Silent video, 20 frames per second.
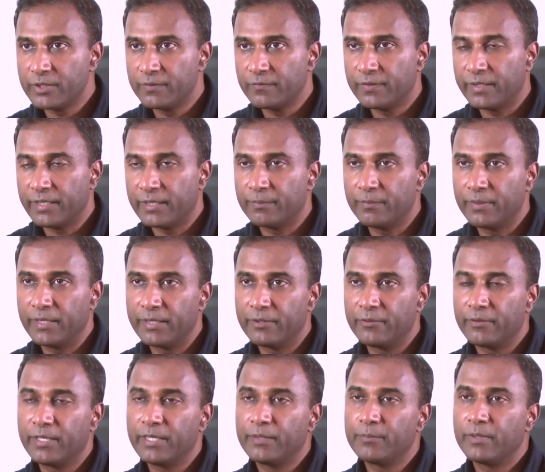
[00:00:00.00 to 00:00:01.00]
In fact, my
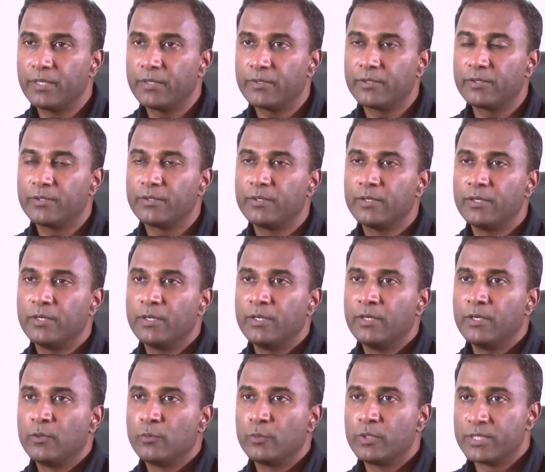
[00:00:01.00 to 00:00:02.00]
grandmother
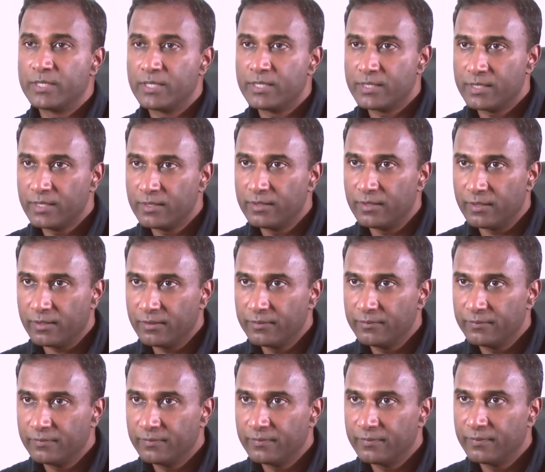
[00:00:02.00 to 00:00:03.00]
was a
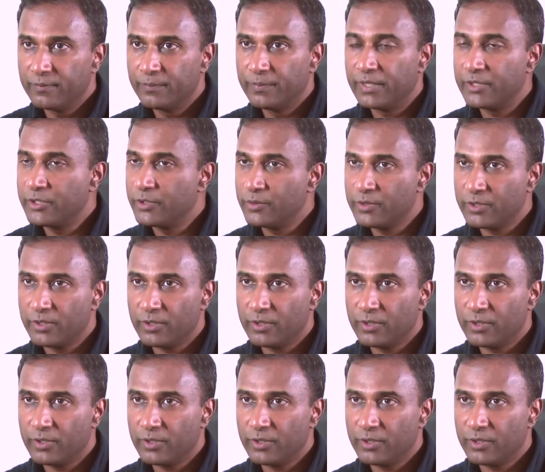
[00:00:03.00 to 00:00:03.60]
there, but she was